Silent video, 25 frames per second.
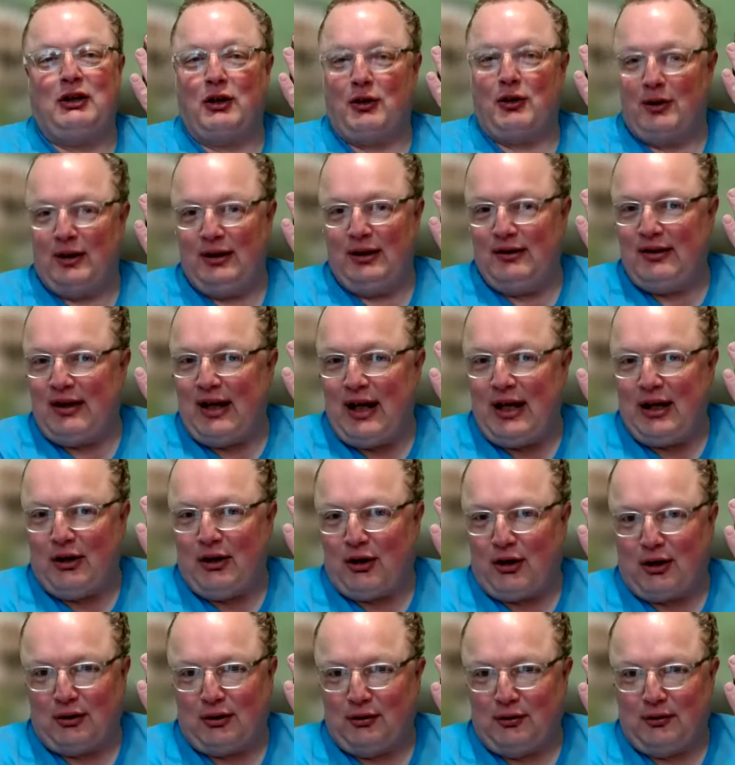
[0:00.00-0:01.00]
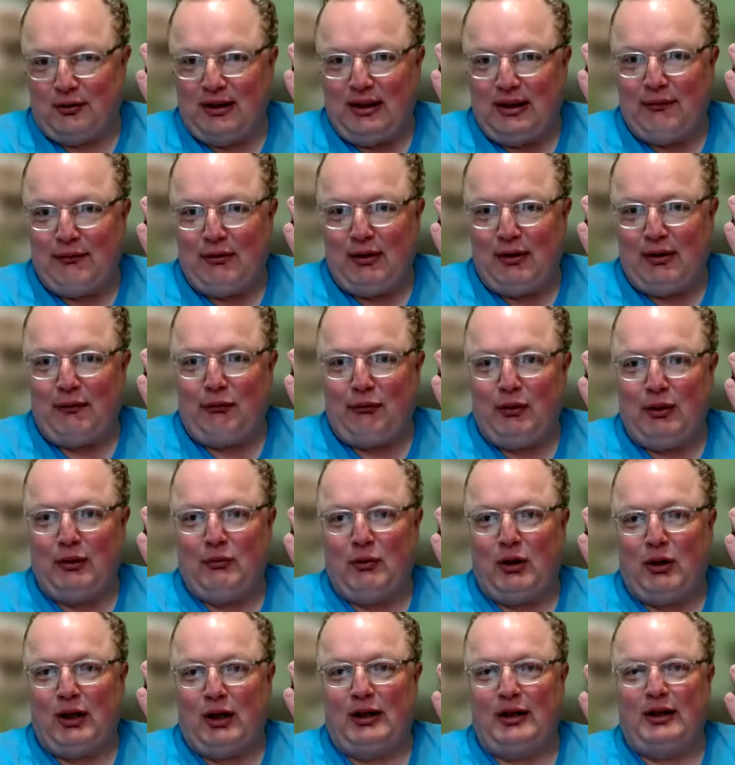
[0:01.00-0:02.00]
current day Arnold, even if
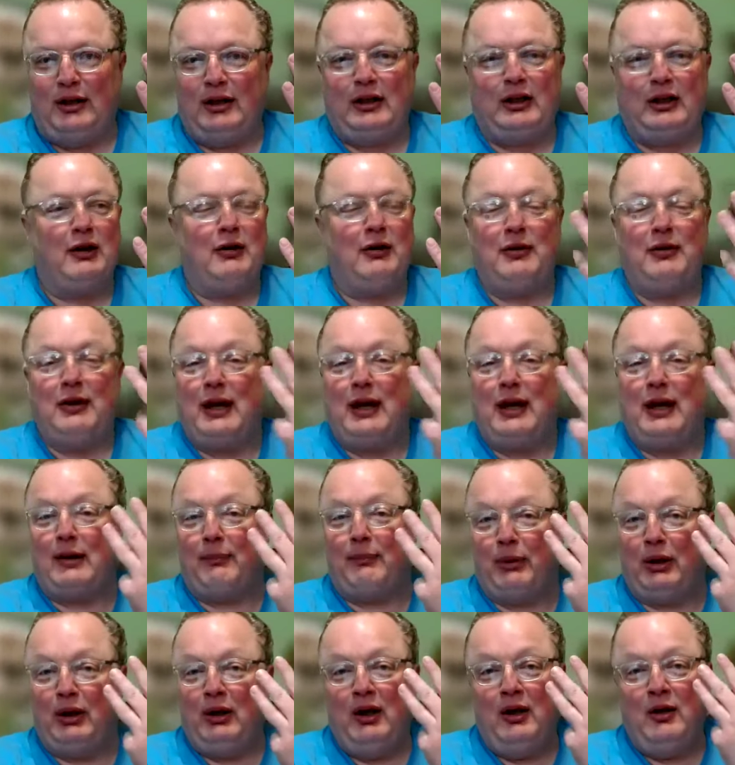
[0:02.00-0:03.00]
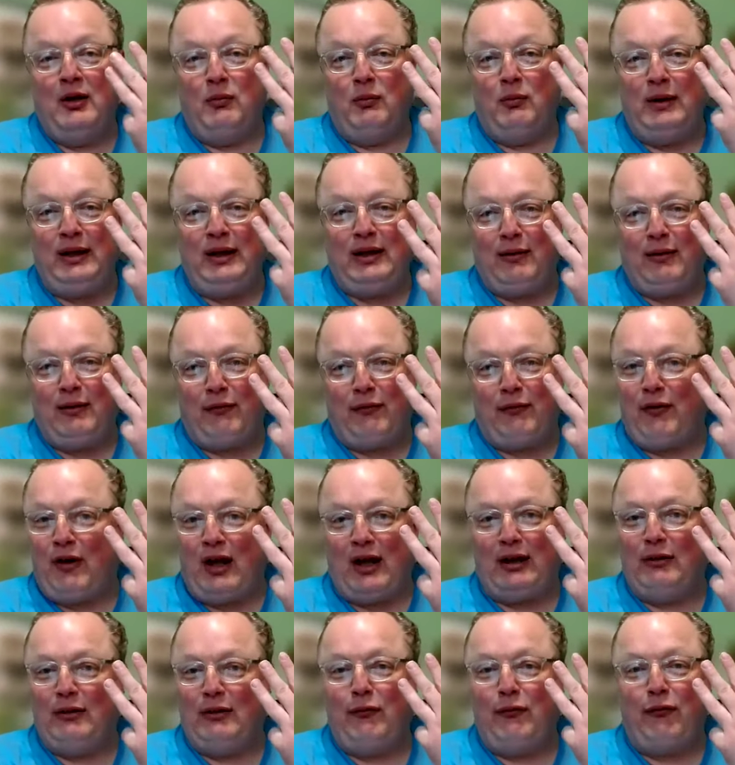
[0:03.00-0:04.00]
we wanted to go there. But we could
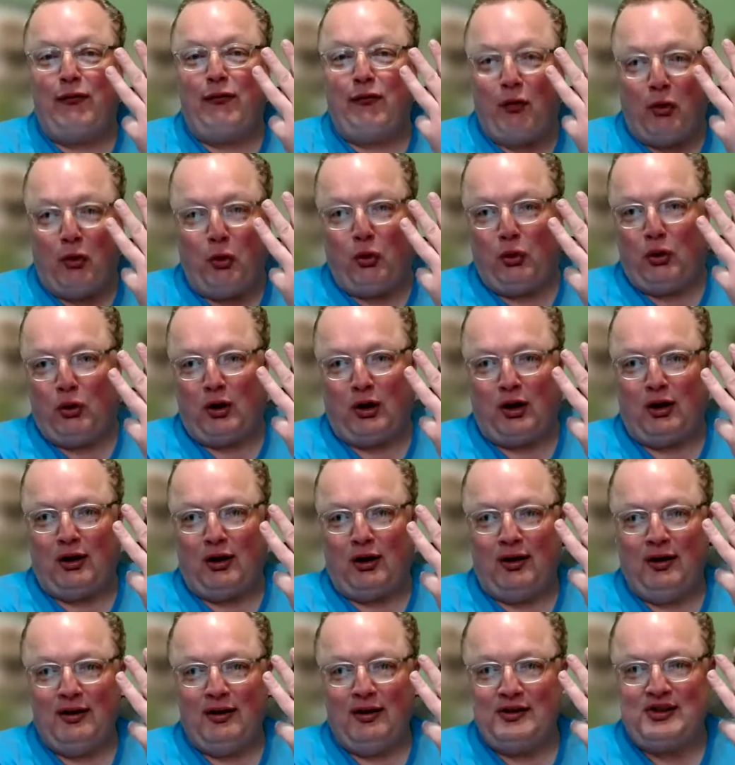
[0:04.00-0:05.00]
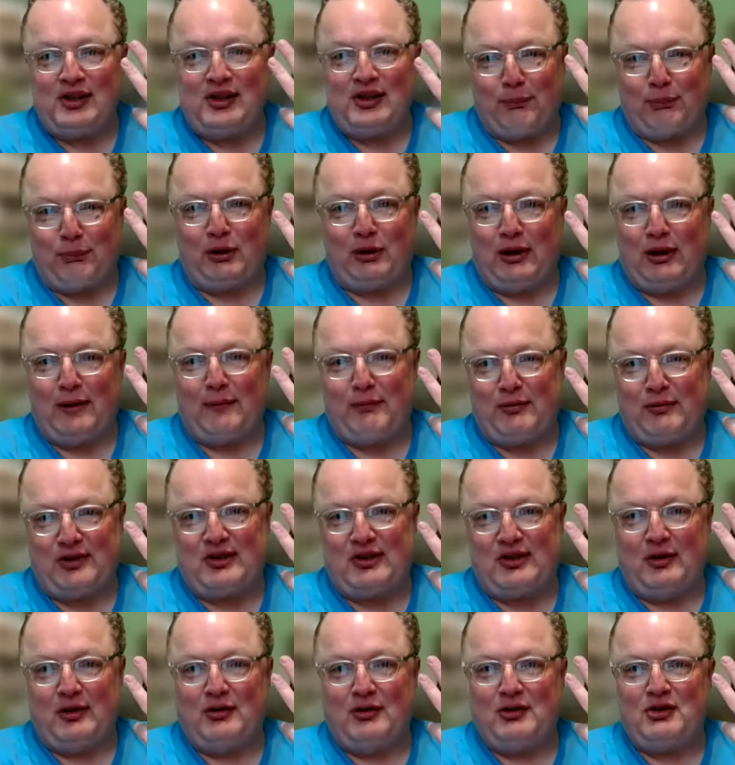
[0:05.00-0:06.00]
find four separate
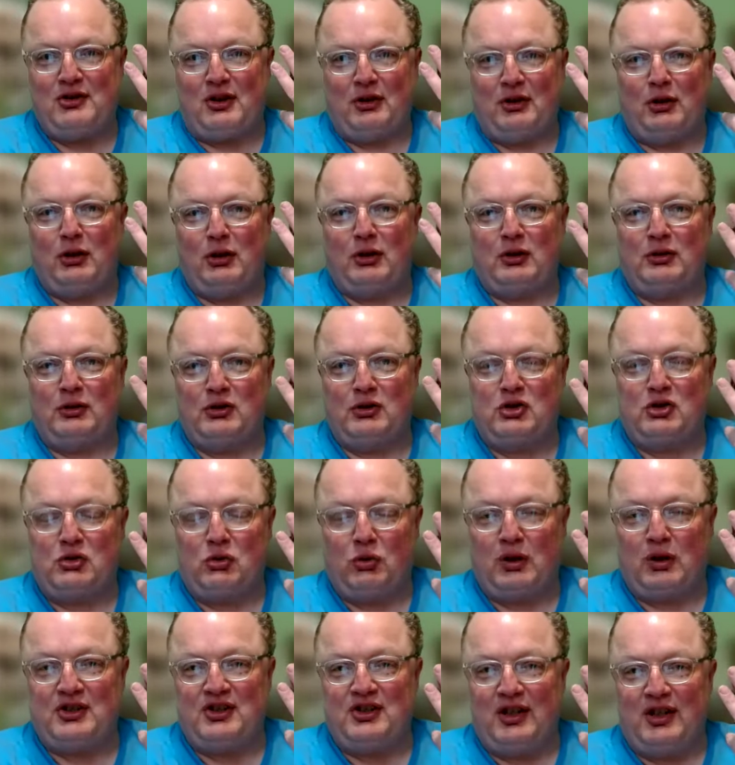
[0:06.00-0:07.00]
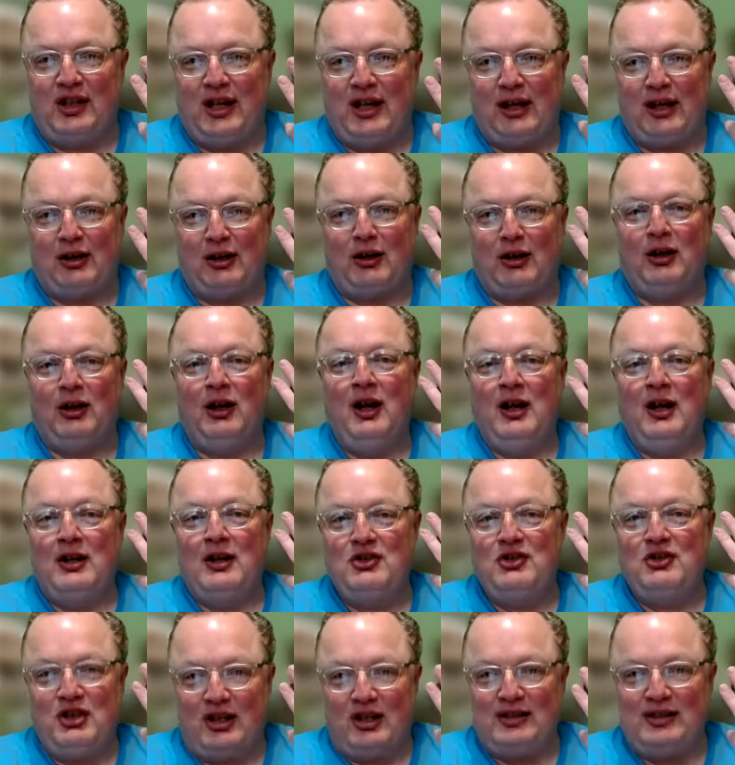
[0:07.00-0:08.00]
episodes on Arnold Schwarzenegger
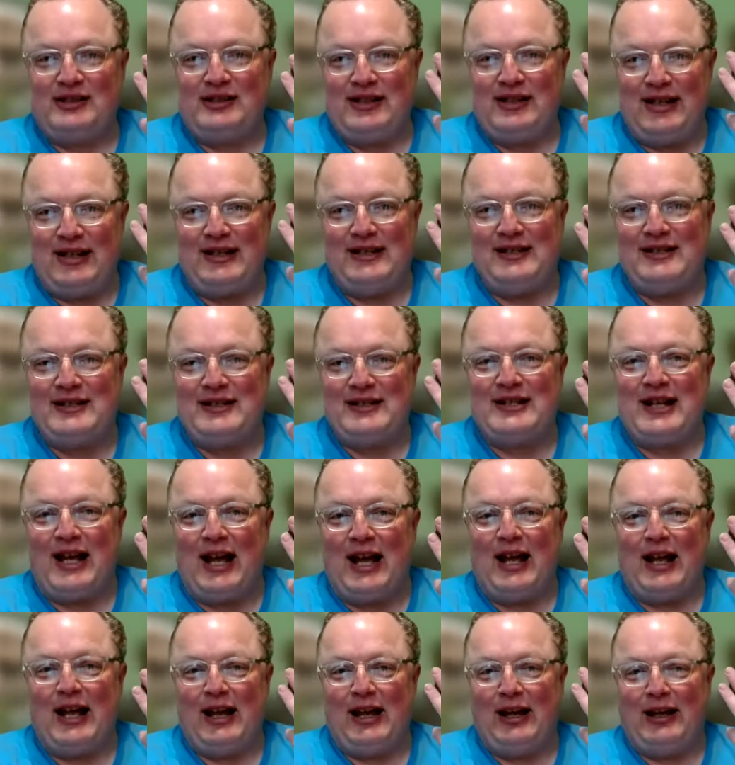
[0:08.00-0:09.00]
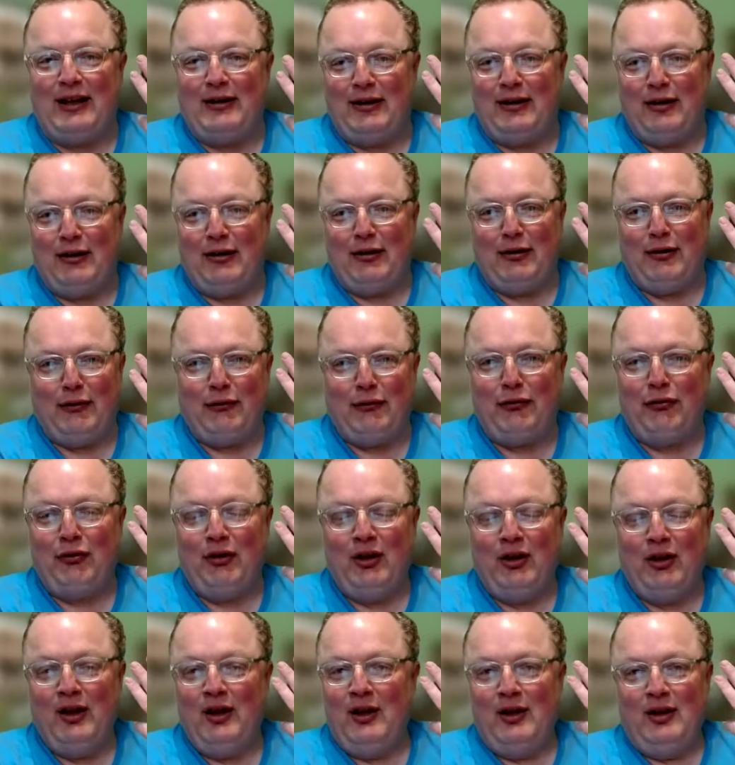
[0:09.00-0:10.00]
just inside of
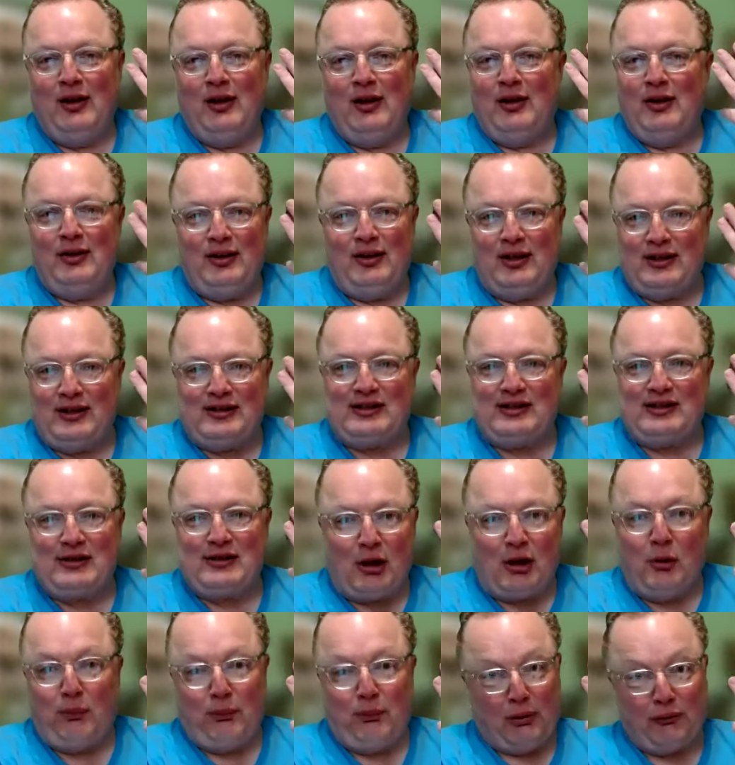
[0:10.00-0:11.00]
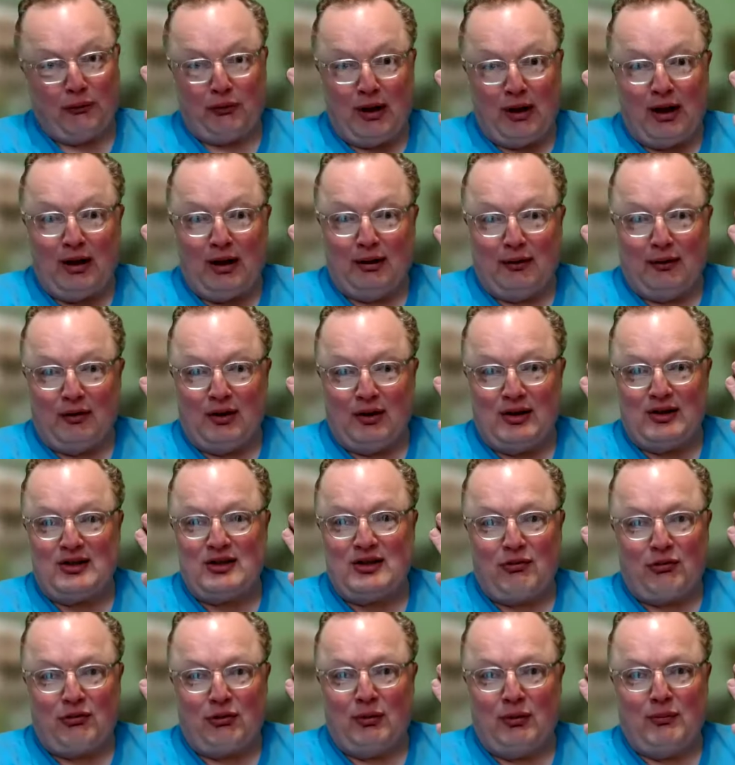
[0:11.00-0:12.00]
this scope of
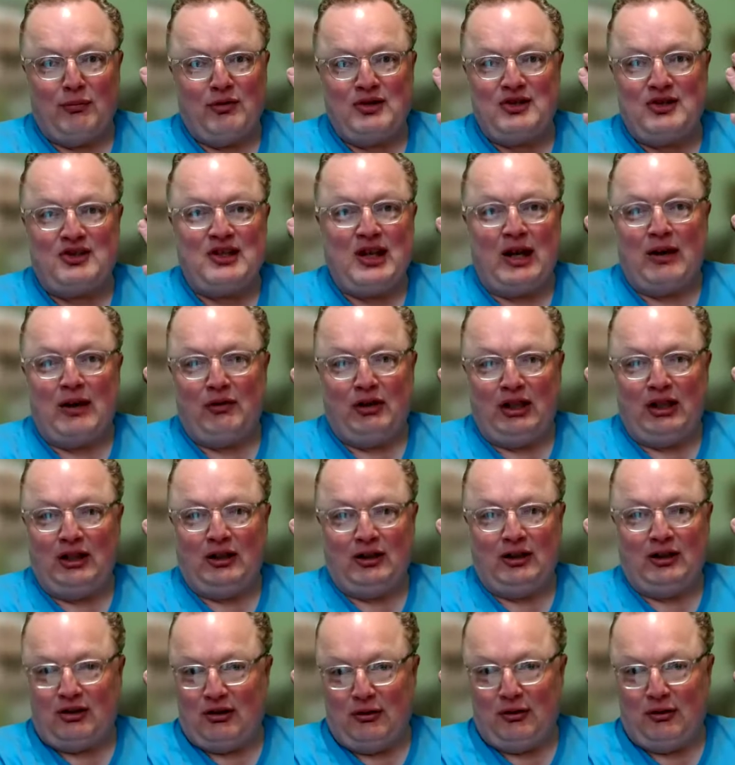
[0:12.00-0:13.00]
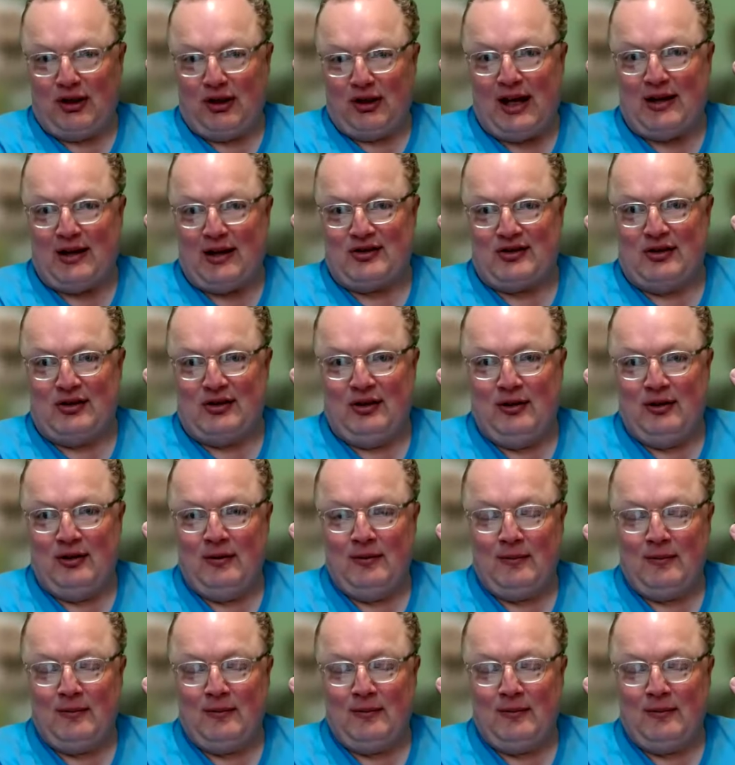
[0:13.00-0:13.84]
relevance from 70 to 2000.